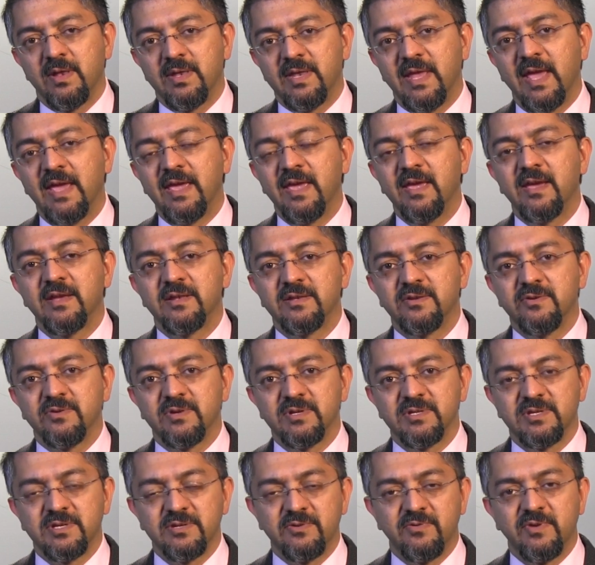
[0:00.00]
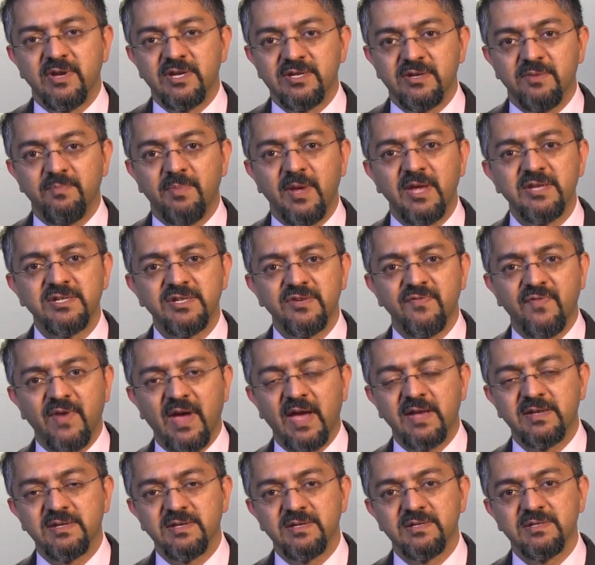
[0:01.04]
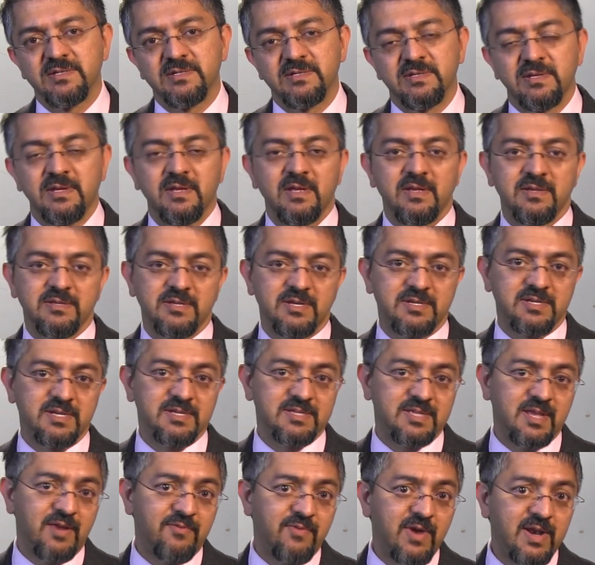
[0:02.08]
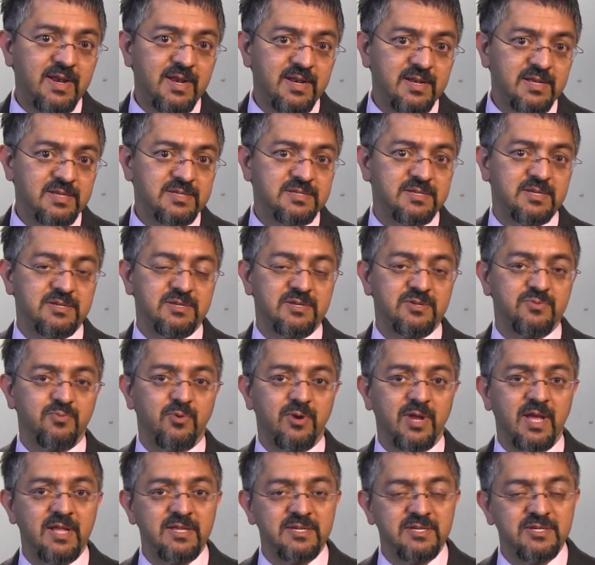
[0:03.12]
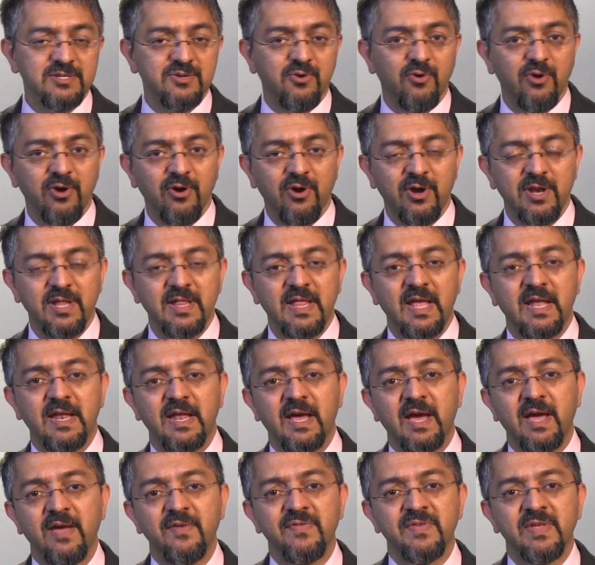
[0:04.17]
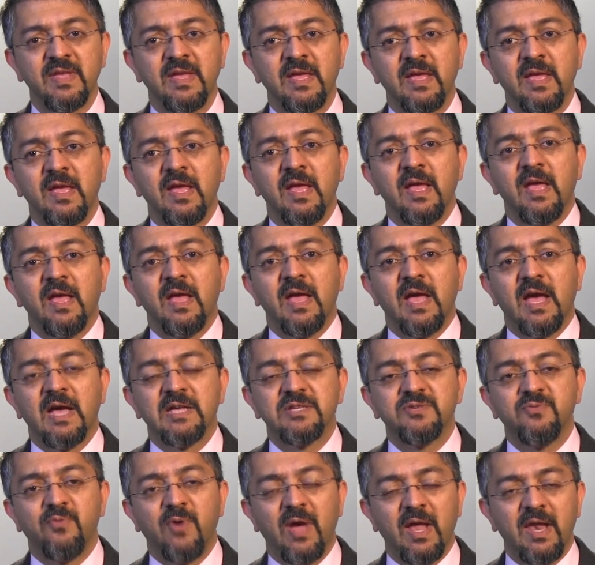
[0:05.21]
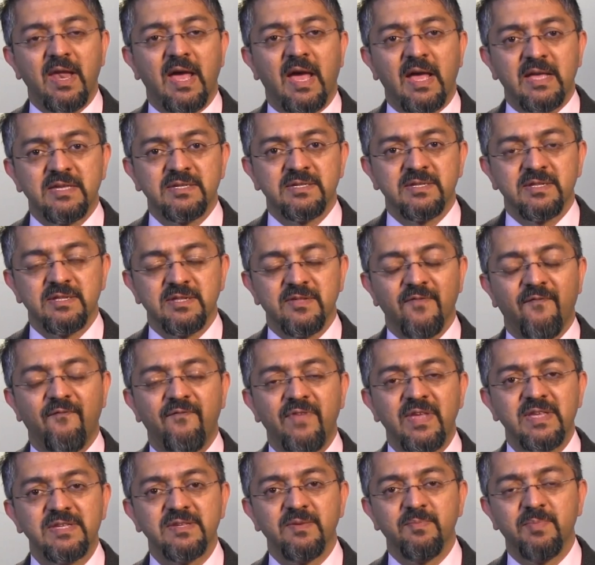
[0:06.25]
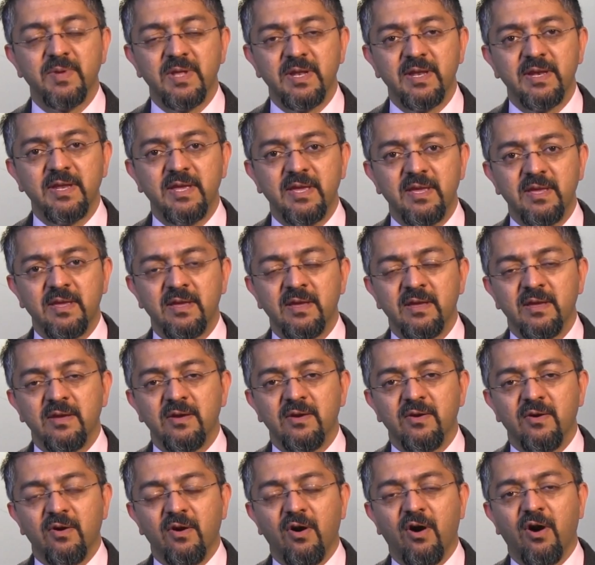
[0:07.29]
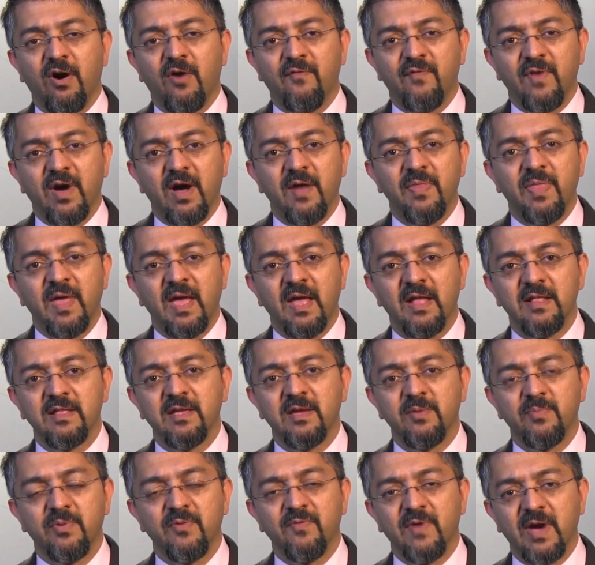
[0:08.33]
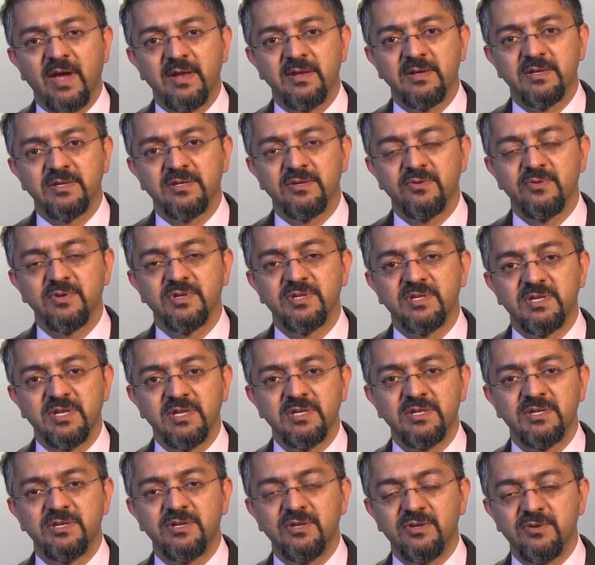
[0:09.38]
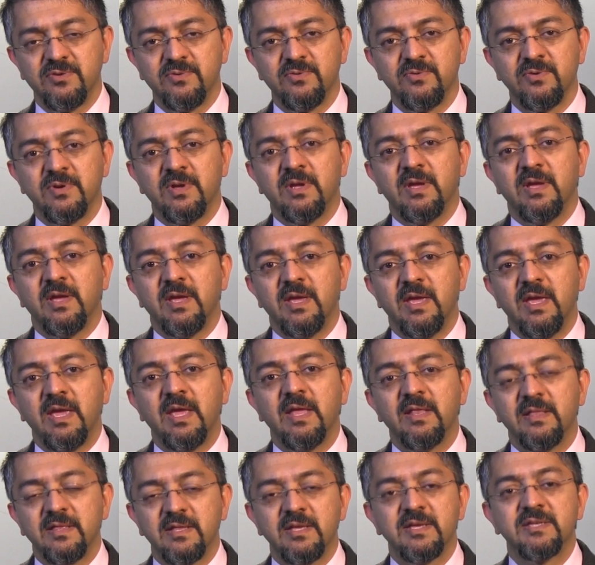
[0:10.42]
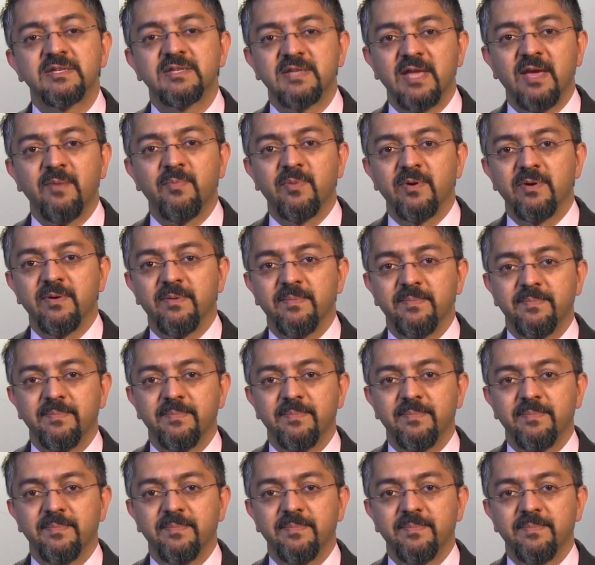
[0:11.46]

taking into consideration patient factors, such as their readiness, such as what else is going on in their lives, as well as the feasibility of other healthcare providers to assist you in this taper.